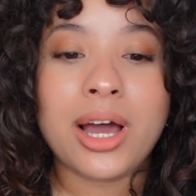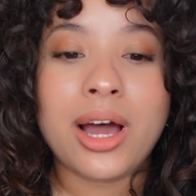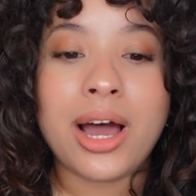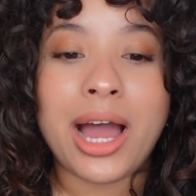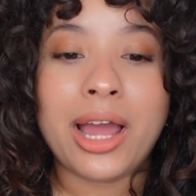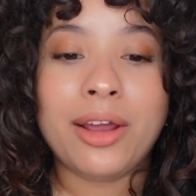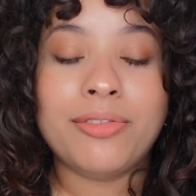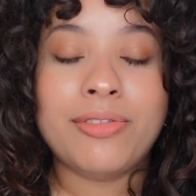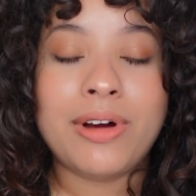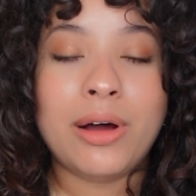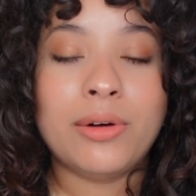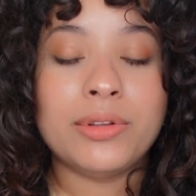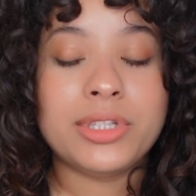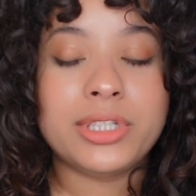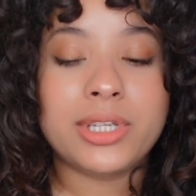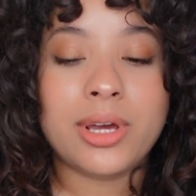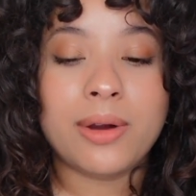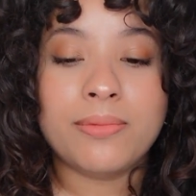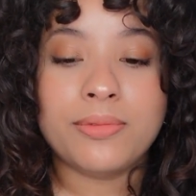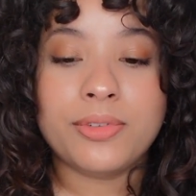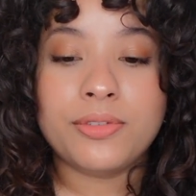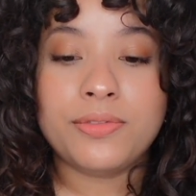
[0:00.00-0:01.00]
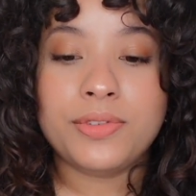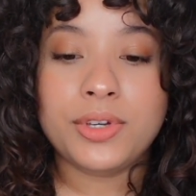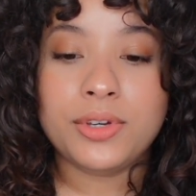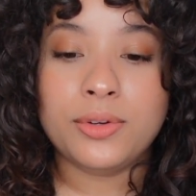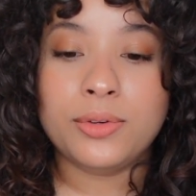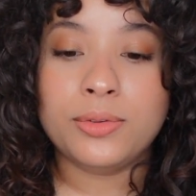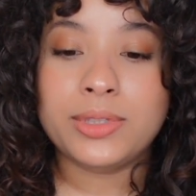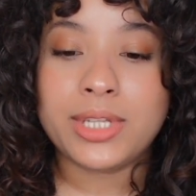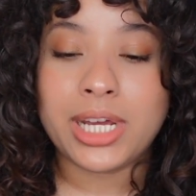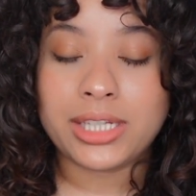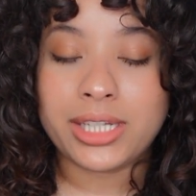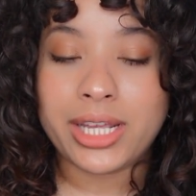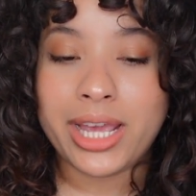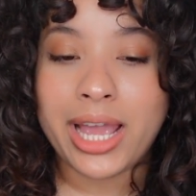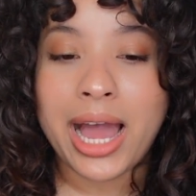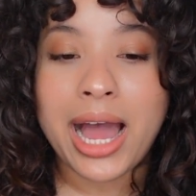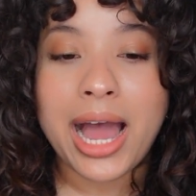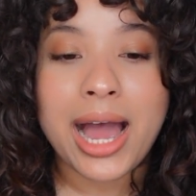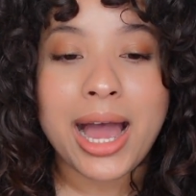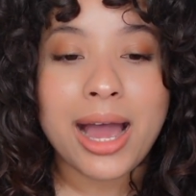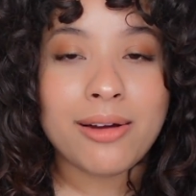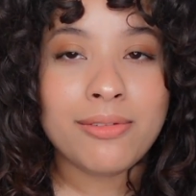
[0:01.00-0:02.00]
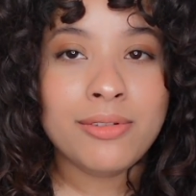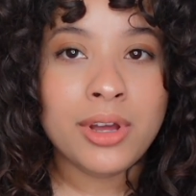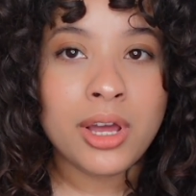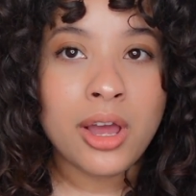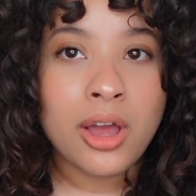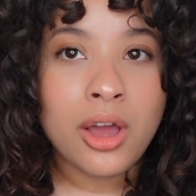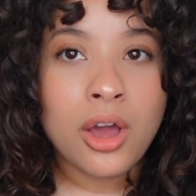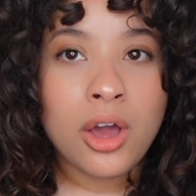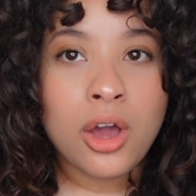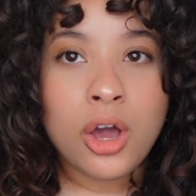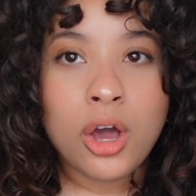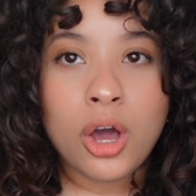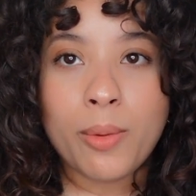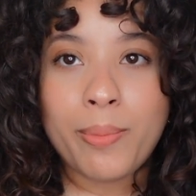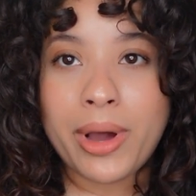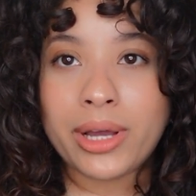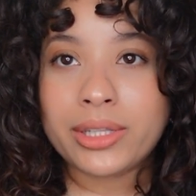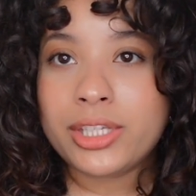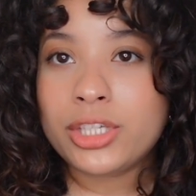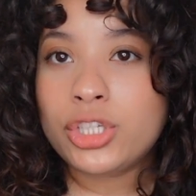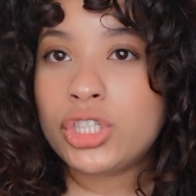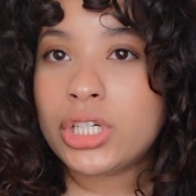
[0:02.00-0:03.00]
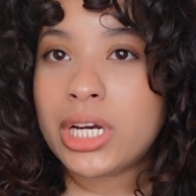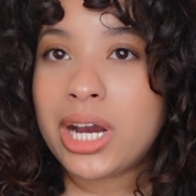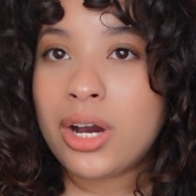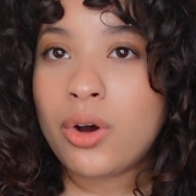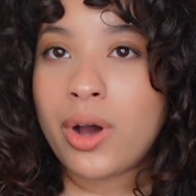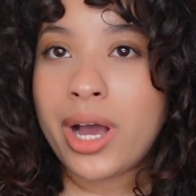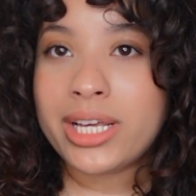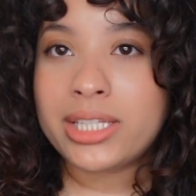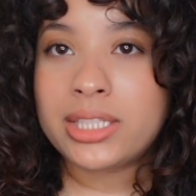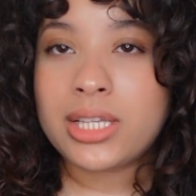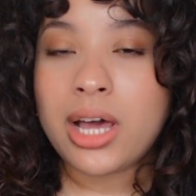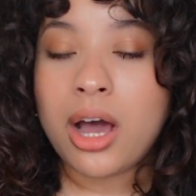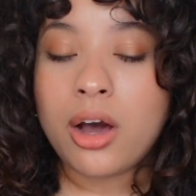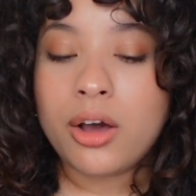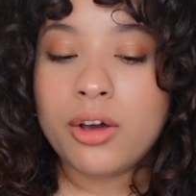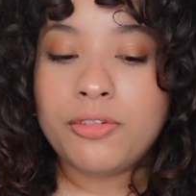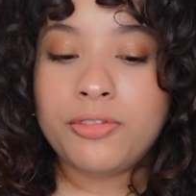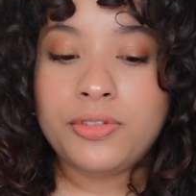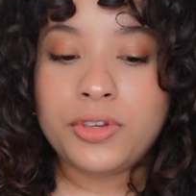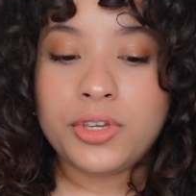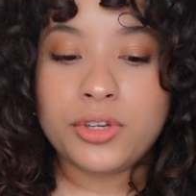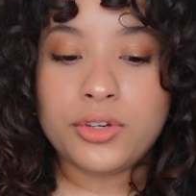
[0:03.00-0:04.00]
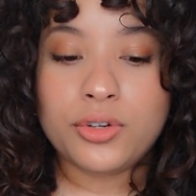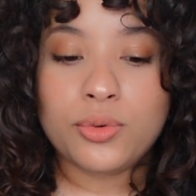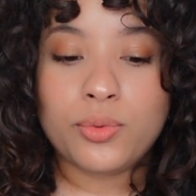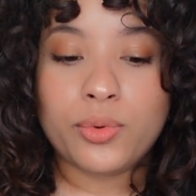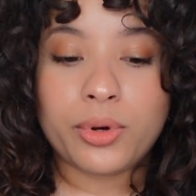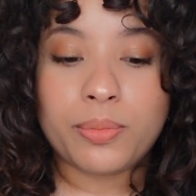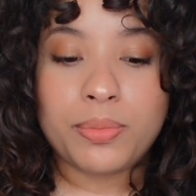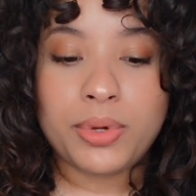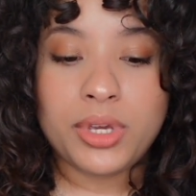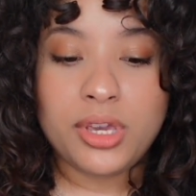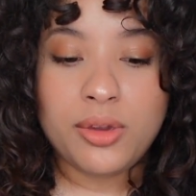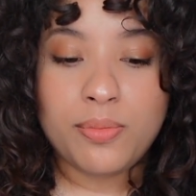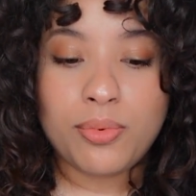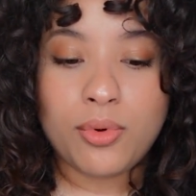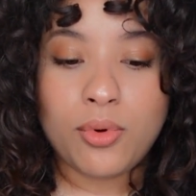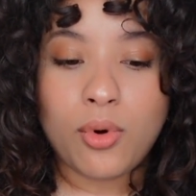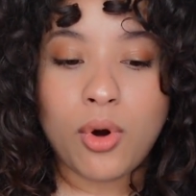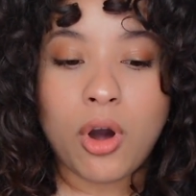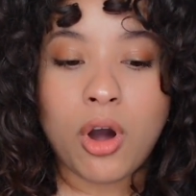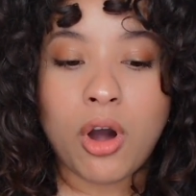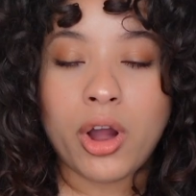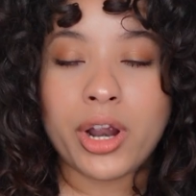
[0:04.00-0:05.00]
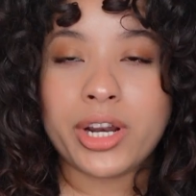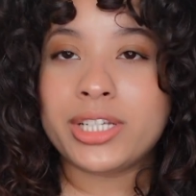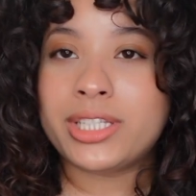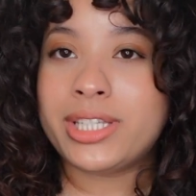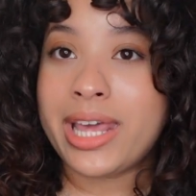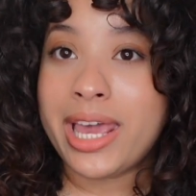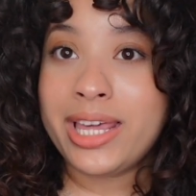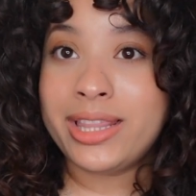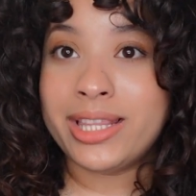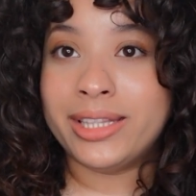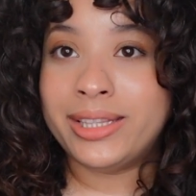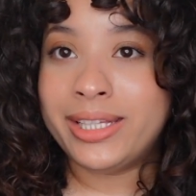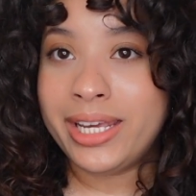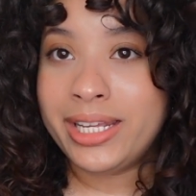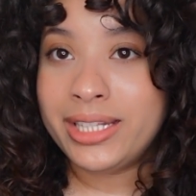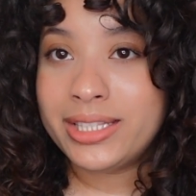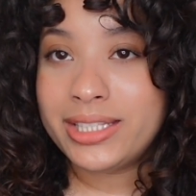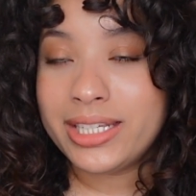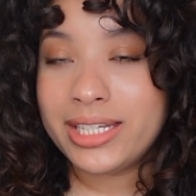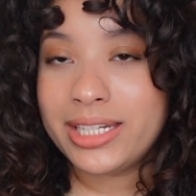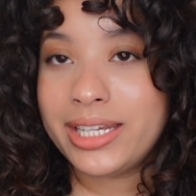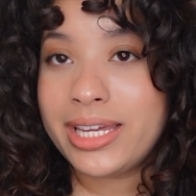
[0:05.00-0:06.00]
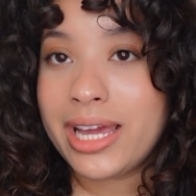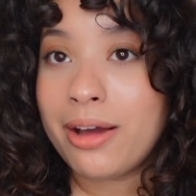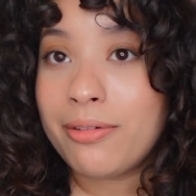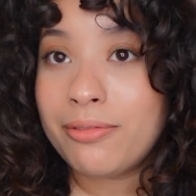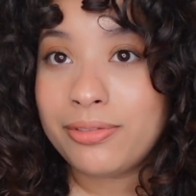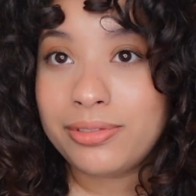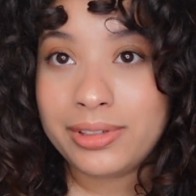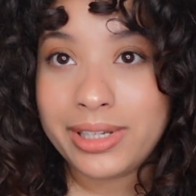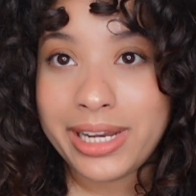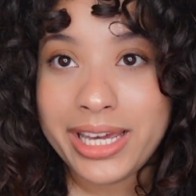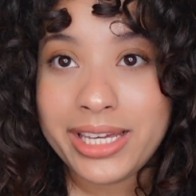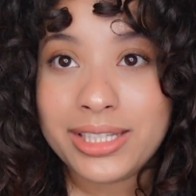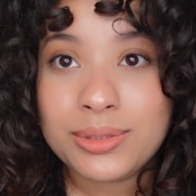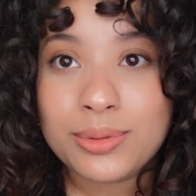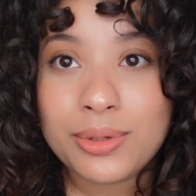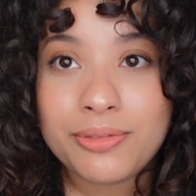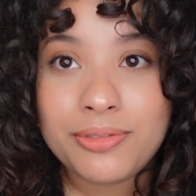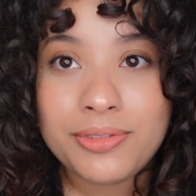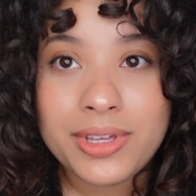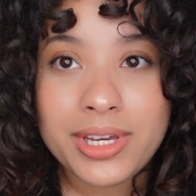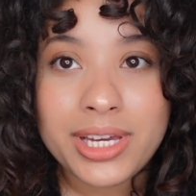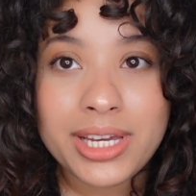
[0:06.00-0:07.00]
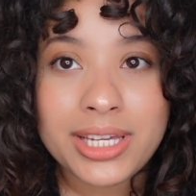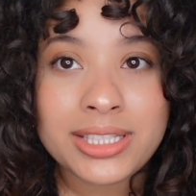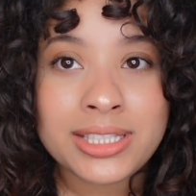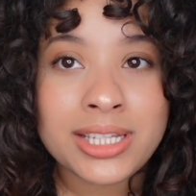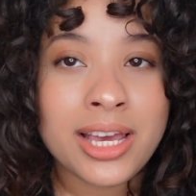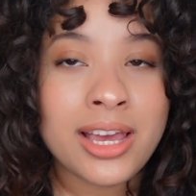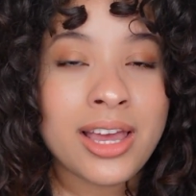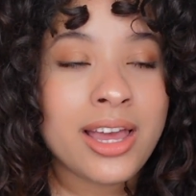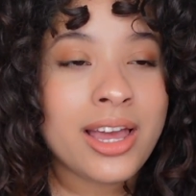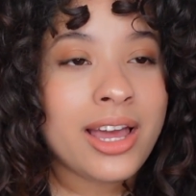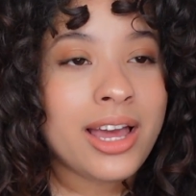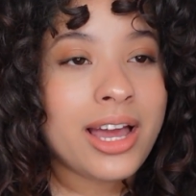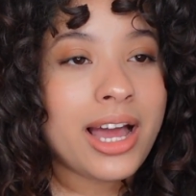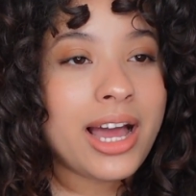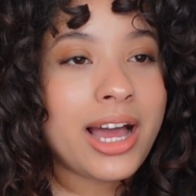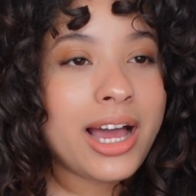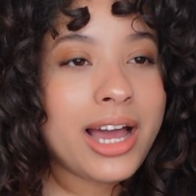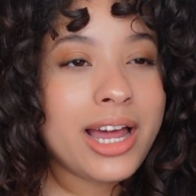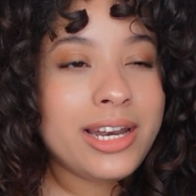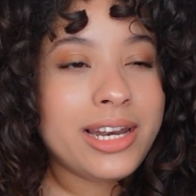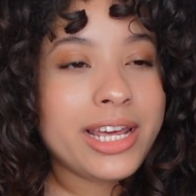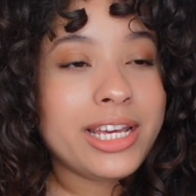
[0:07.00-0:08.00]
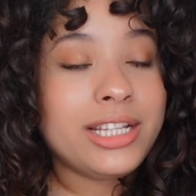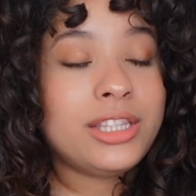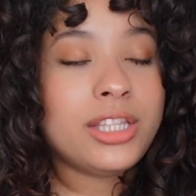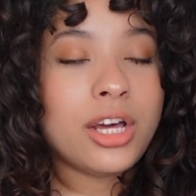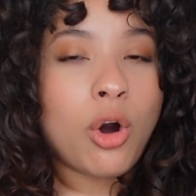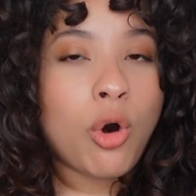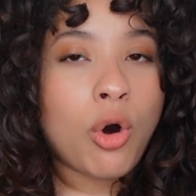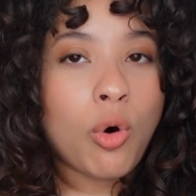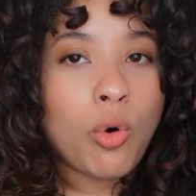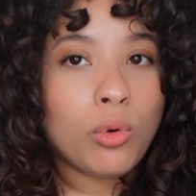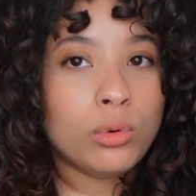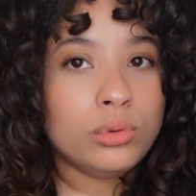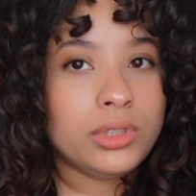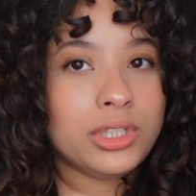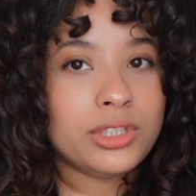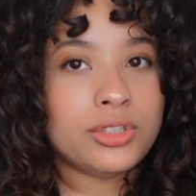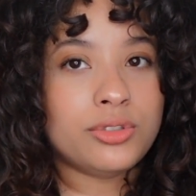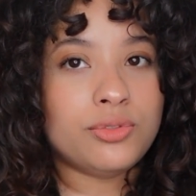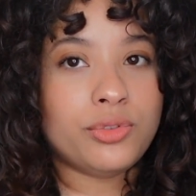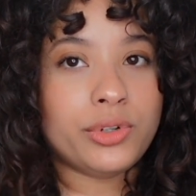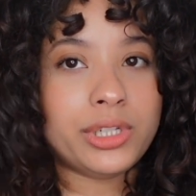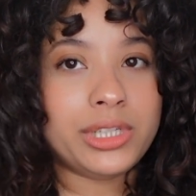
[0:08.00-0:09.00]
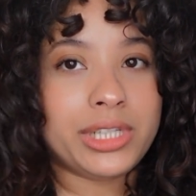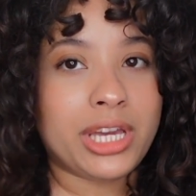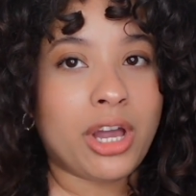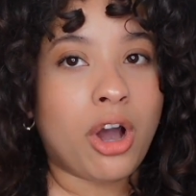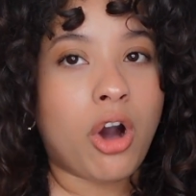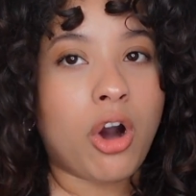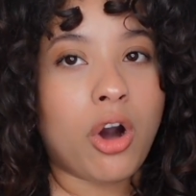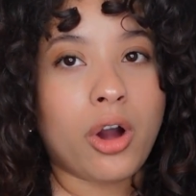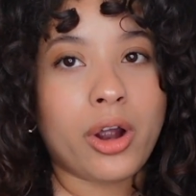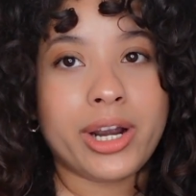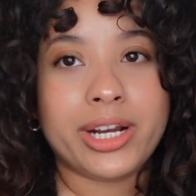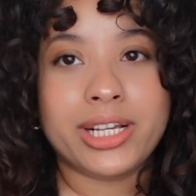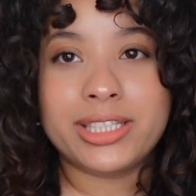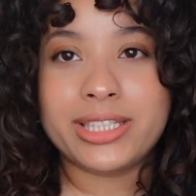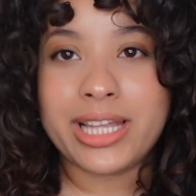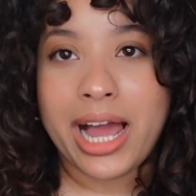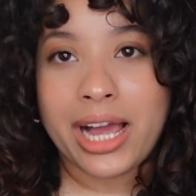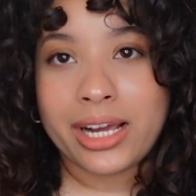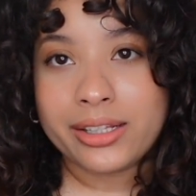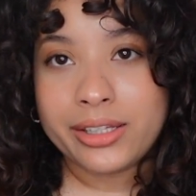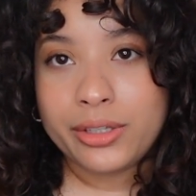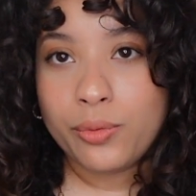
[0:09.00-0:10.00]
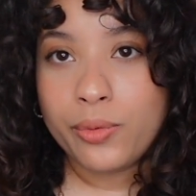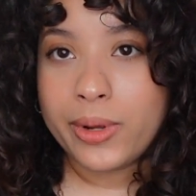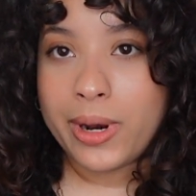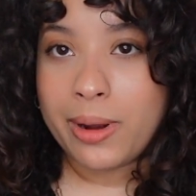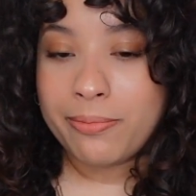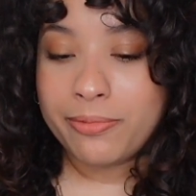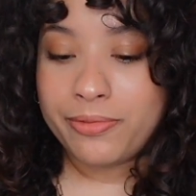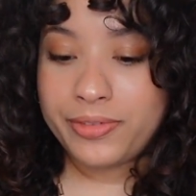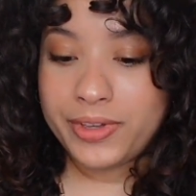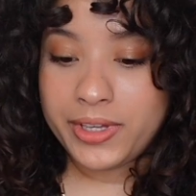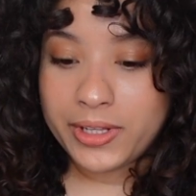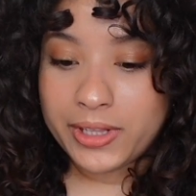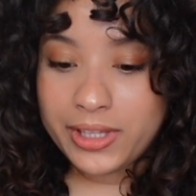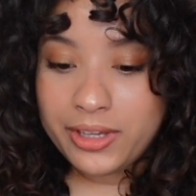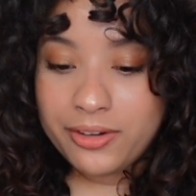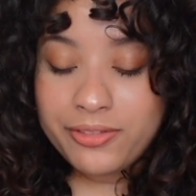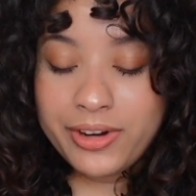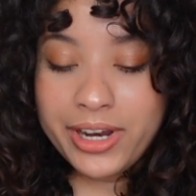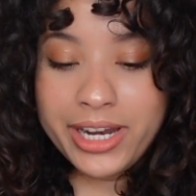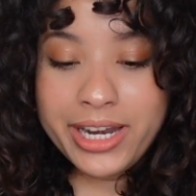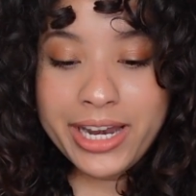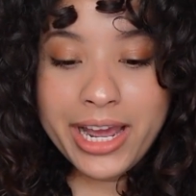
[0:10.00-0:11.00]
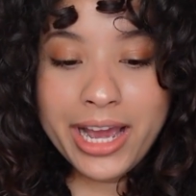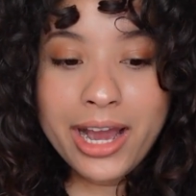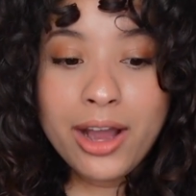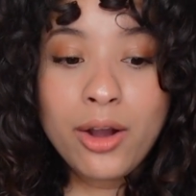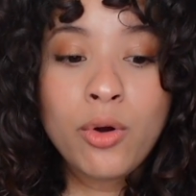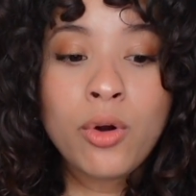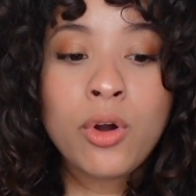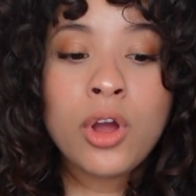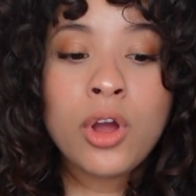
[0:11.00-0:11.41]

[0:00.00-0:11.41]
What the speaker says: I found some reviews that they have about the gel. I saw a few where people are saying that they did get flakes with this, and like the hold is really hard, exactly what I'm feeling right now.